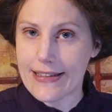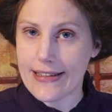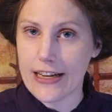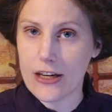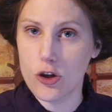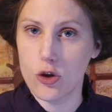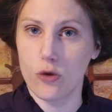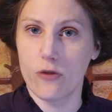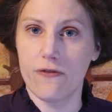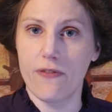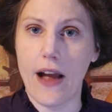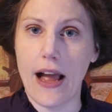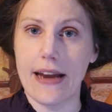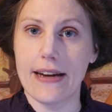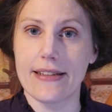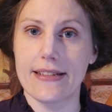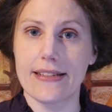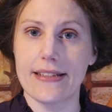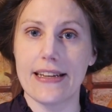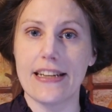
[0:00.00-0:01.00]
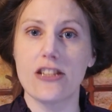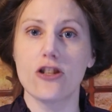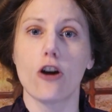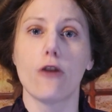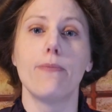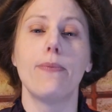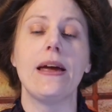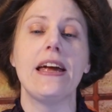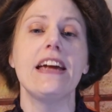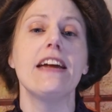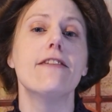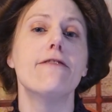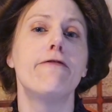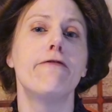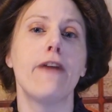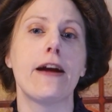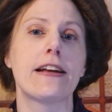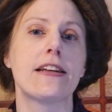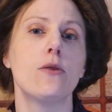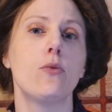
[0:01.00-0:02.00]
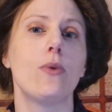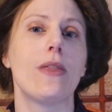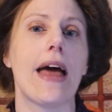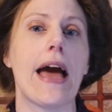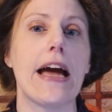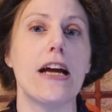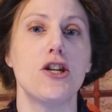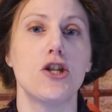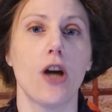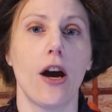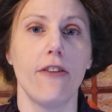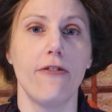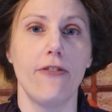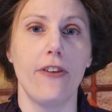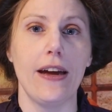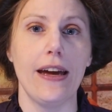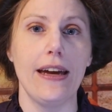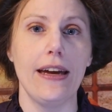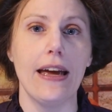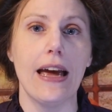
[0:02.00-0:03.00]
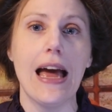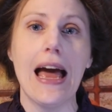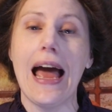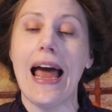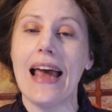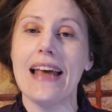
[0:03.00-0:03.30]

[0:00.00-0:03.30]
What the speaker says: sexual fantasies of being infected with HIV,